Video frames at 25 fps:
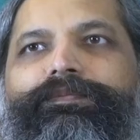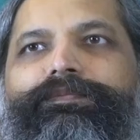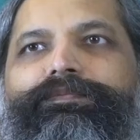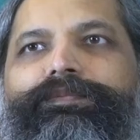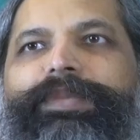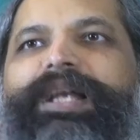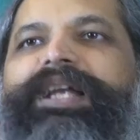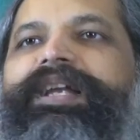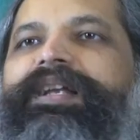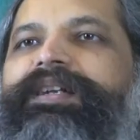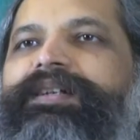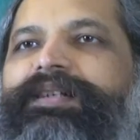
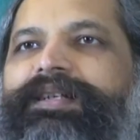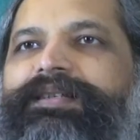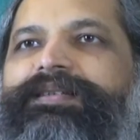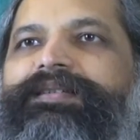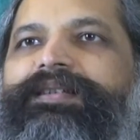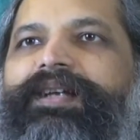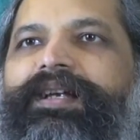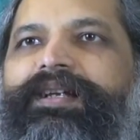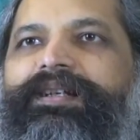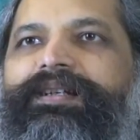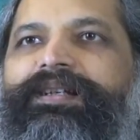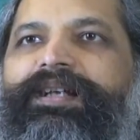big
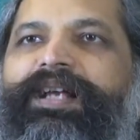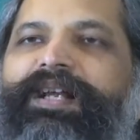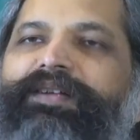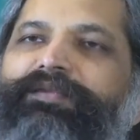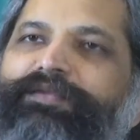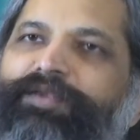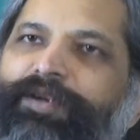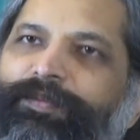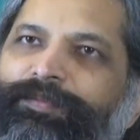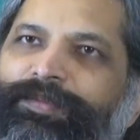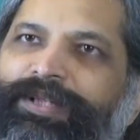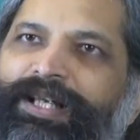intestine, and
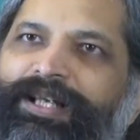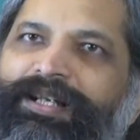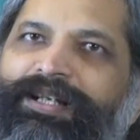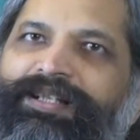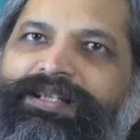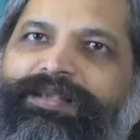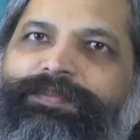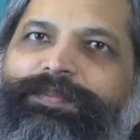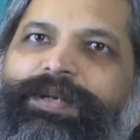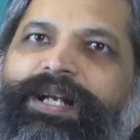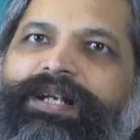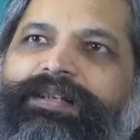from there
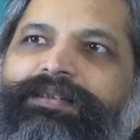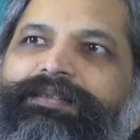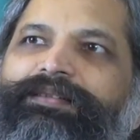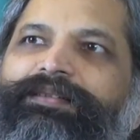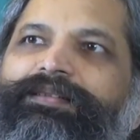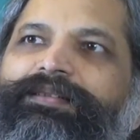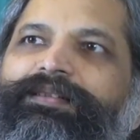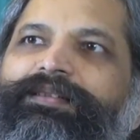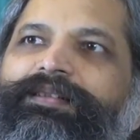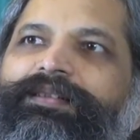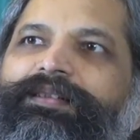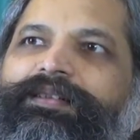it
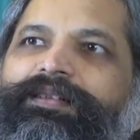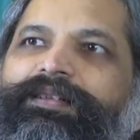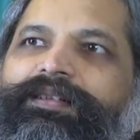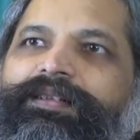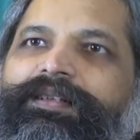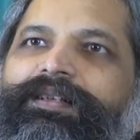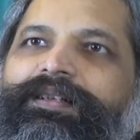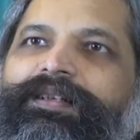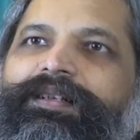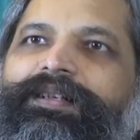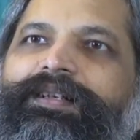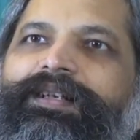spreads
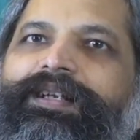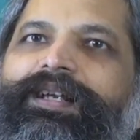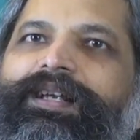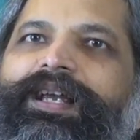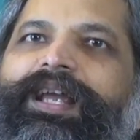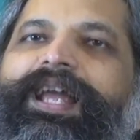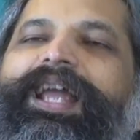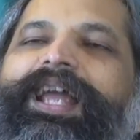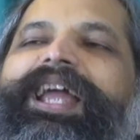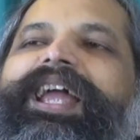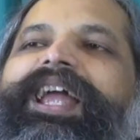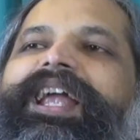
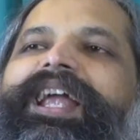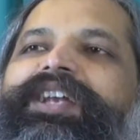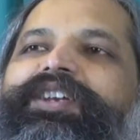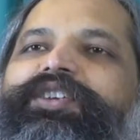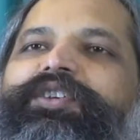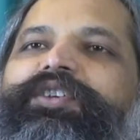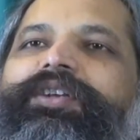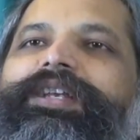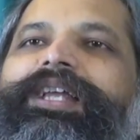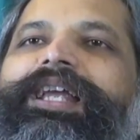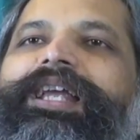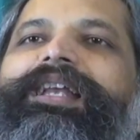and
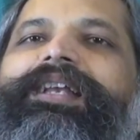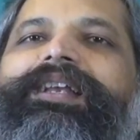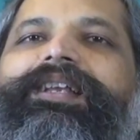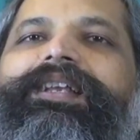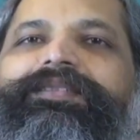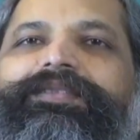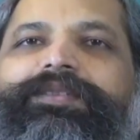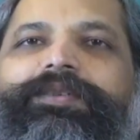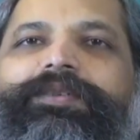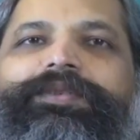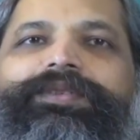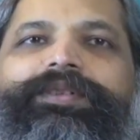your
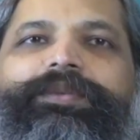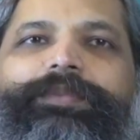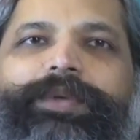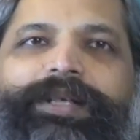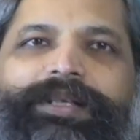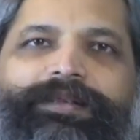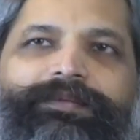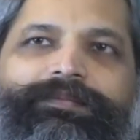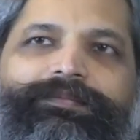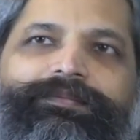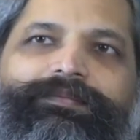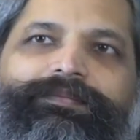illness goes
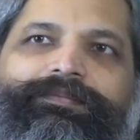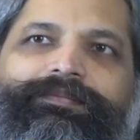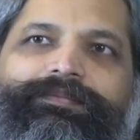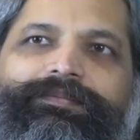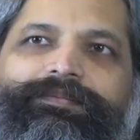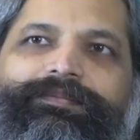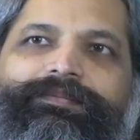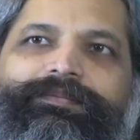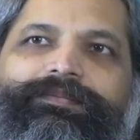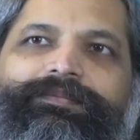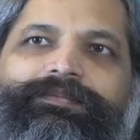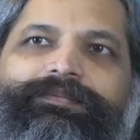away.
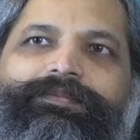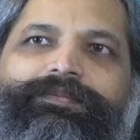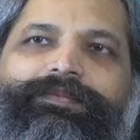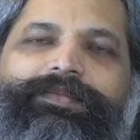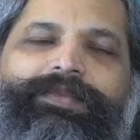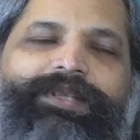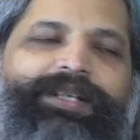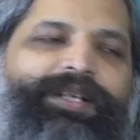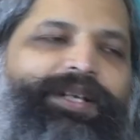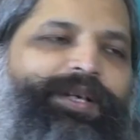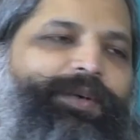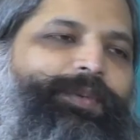
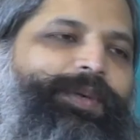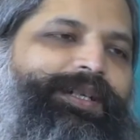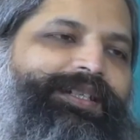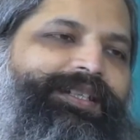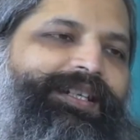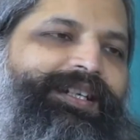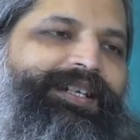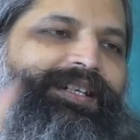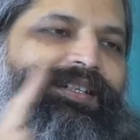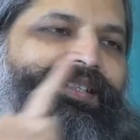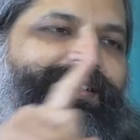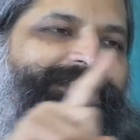
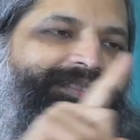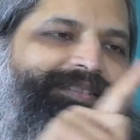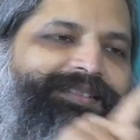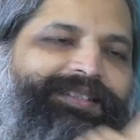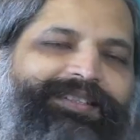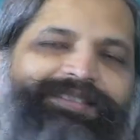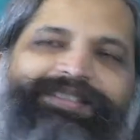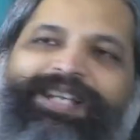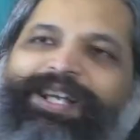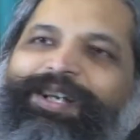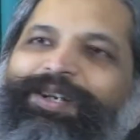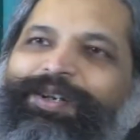Whether it is
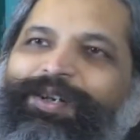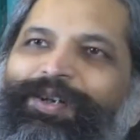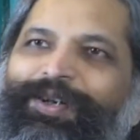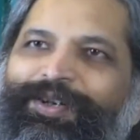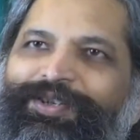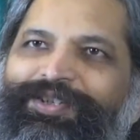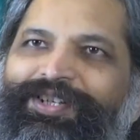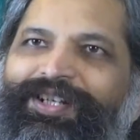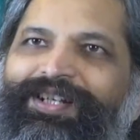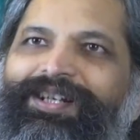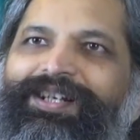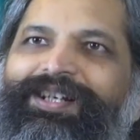a
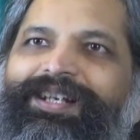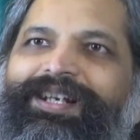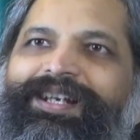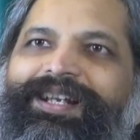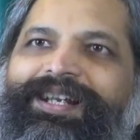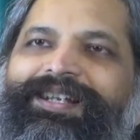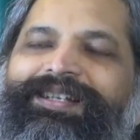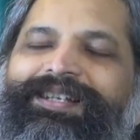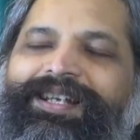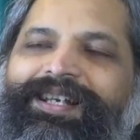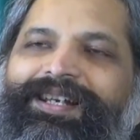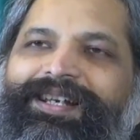psychological
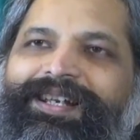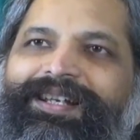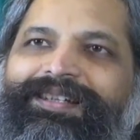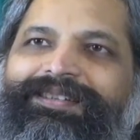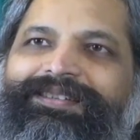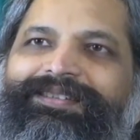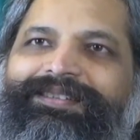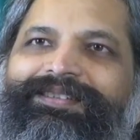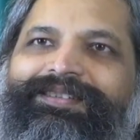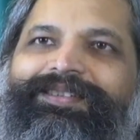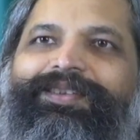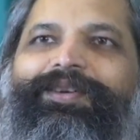
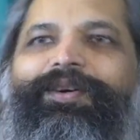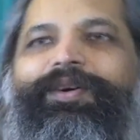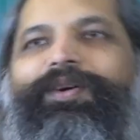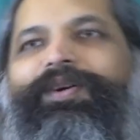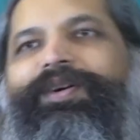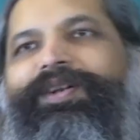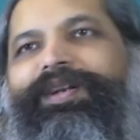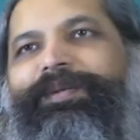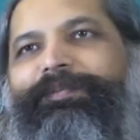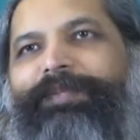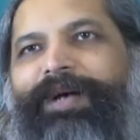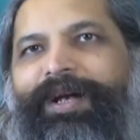illness
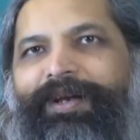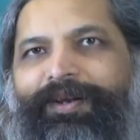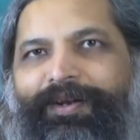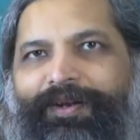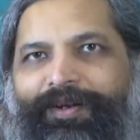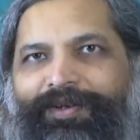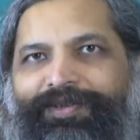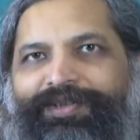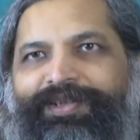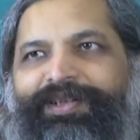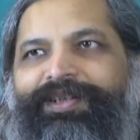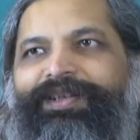or a
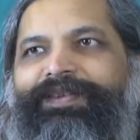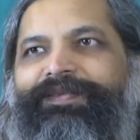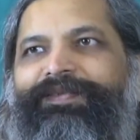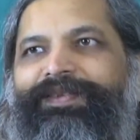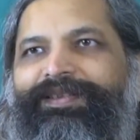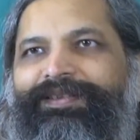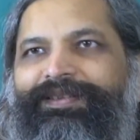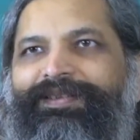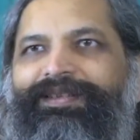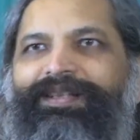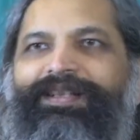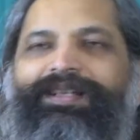biological
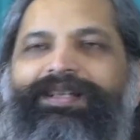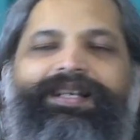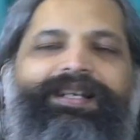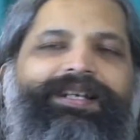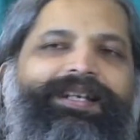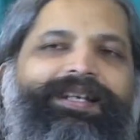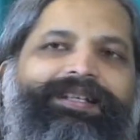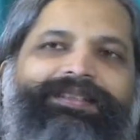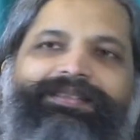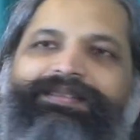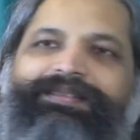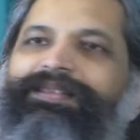physical
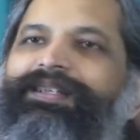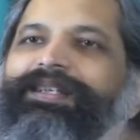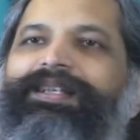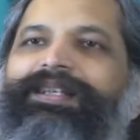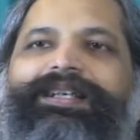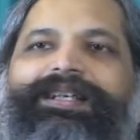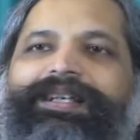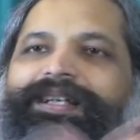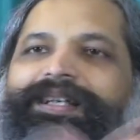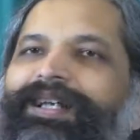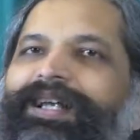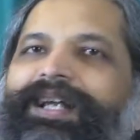illness,
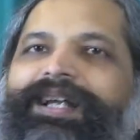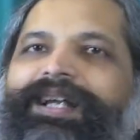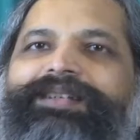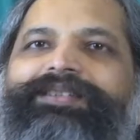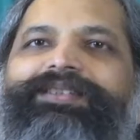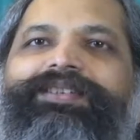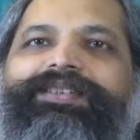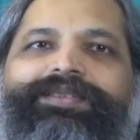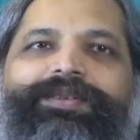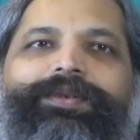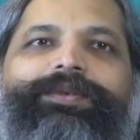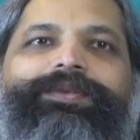it
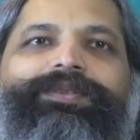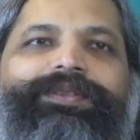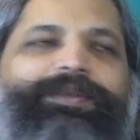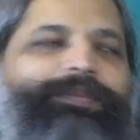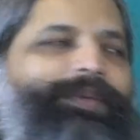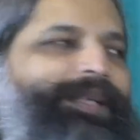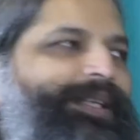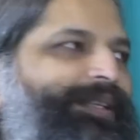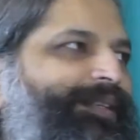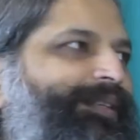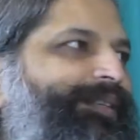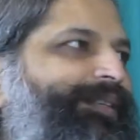just goes away.